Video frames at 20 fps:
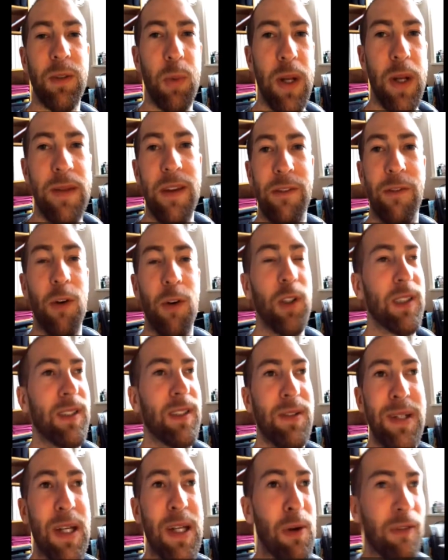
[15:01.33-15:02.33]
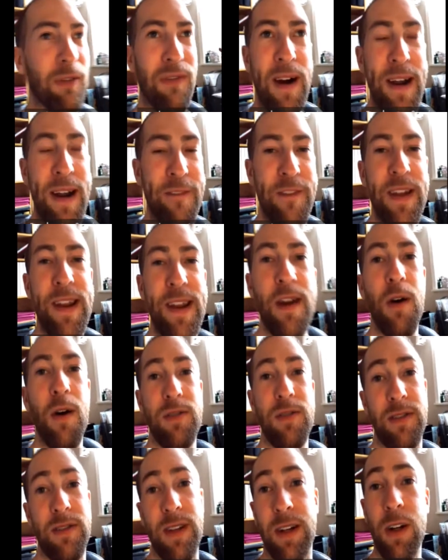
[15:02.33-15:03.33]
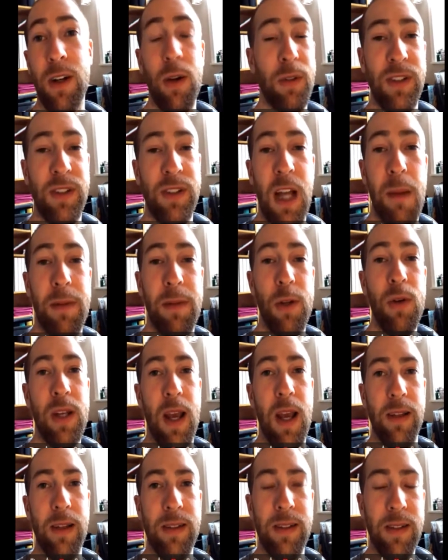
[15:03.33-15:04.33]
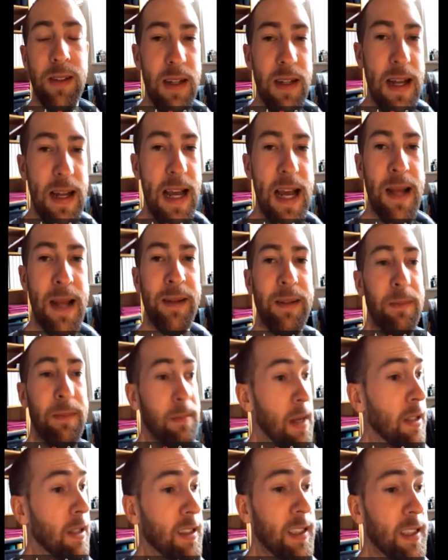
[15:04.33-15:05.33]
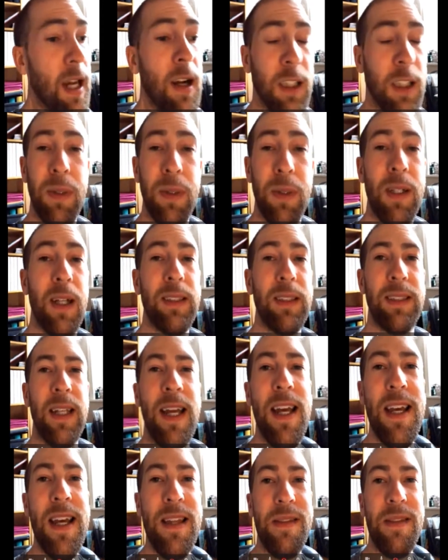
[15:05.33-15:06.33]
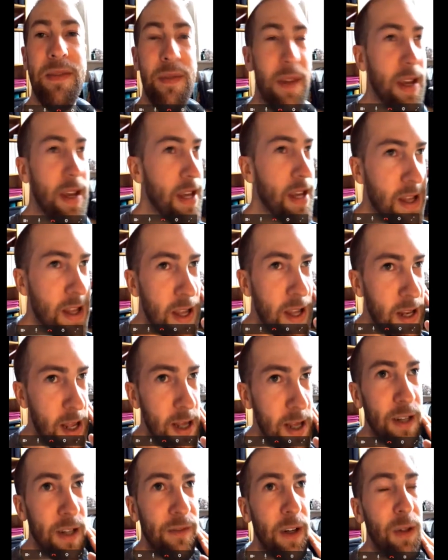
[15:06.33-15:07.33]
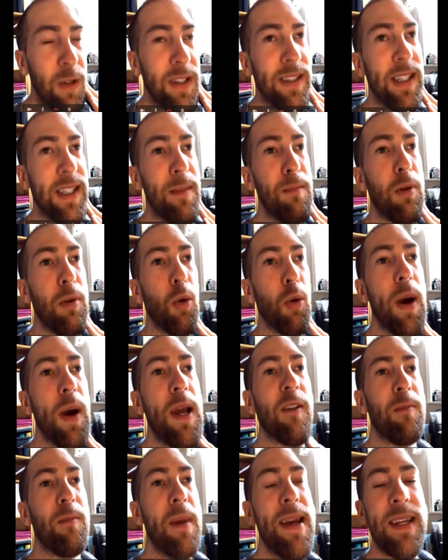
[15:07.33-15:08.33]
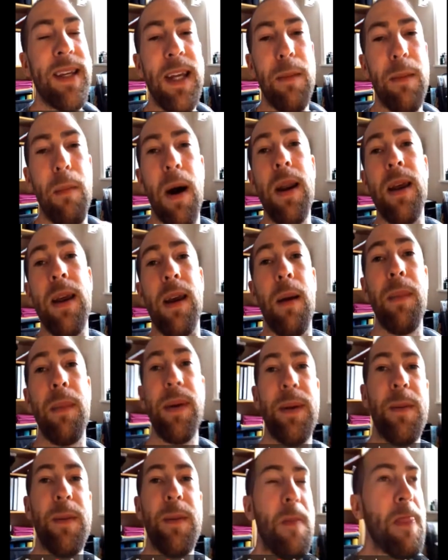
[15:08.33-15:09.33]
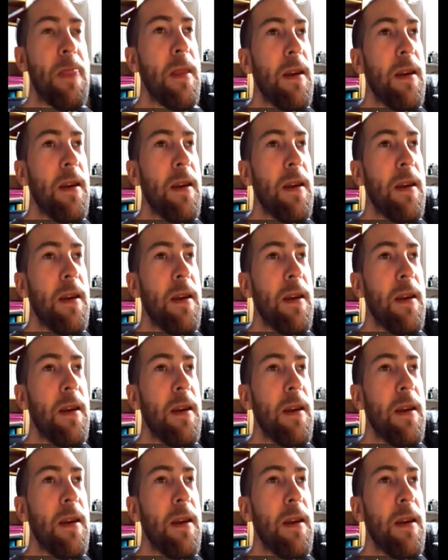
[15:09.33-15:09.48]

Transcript: with the first 3 or 5 videos, they're going to stop doing it. And that sucks because it is a very simple way of making money. I mean,